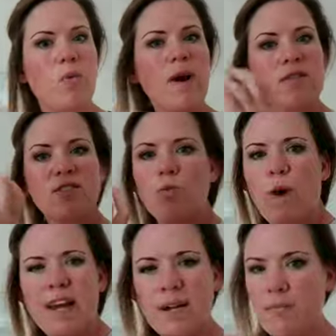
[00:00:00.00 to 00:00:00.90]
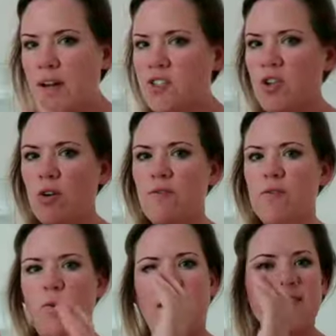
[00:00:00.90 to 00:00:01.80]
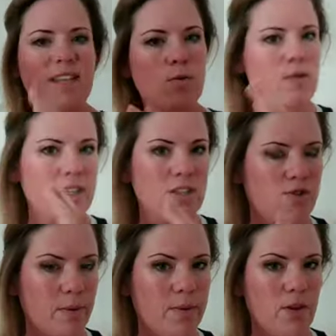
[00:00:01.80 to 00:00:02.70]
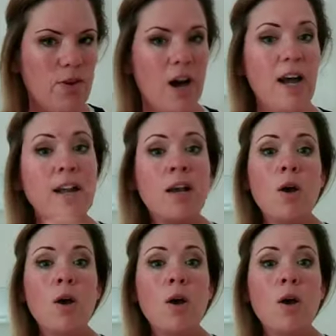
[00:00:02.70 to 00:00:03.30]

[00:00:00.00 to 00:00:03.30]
Where's the weight? I'm not sure if the weight is equally distributed or not,